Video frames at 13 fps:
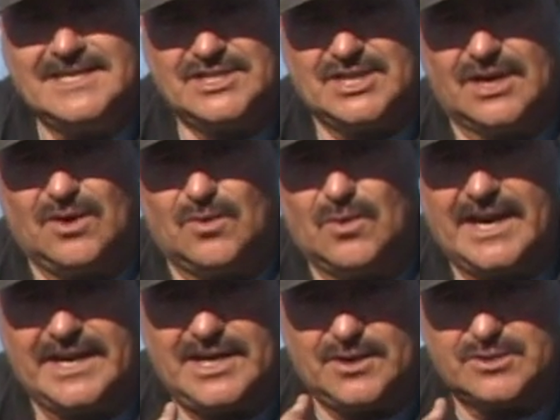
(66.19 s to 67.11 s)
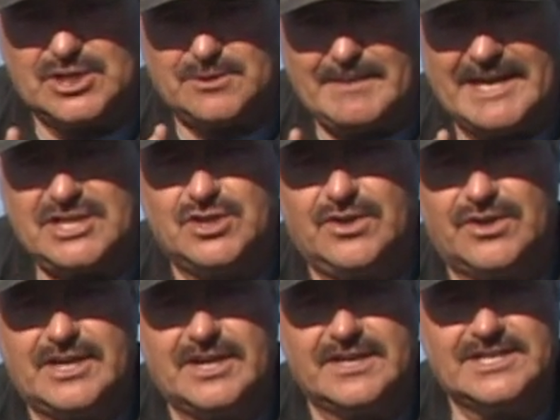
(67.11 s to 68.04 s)
So, uh, you know, just make
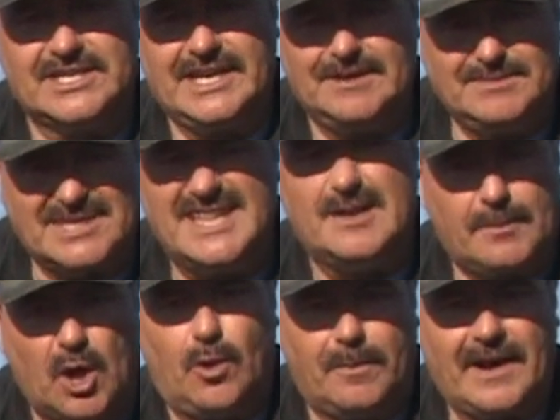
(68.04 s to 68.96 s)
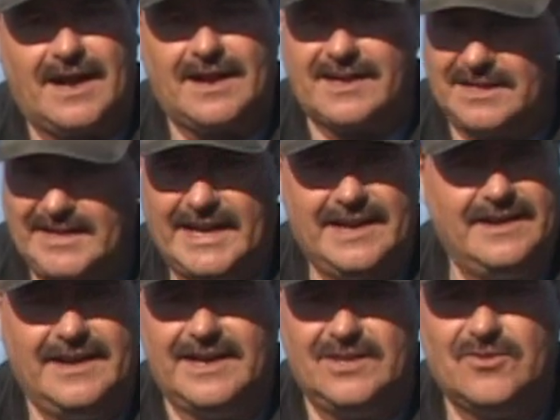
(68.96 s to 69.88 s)
sure the colour scheme's in the ballpark and
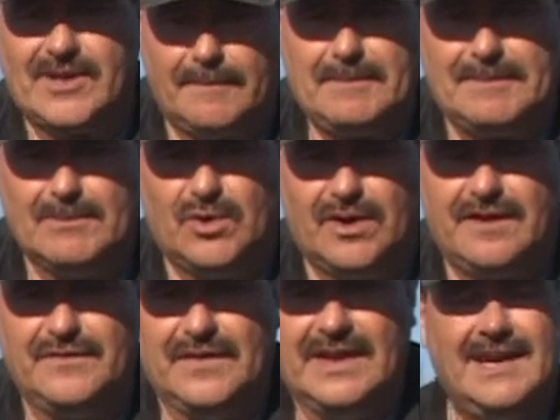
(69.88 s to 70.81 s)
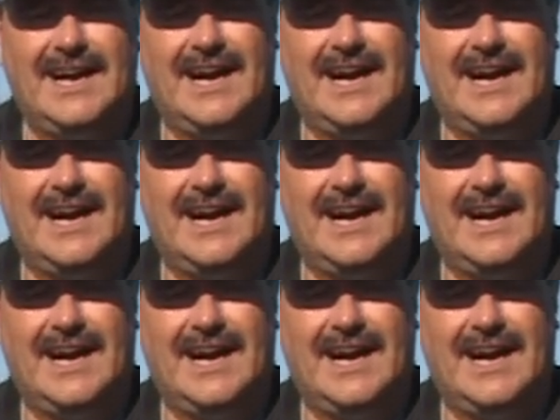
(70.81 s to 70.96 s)
then uh, you'll get a bit more often.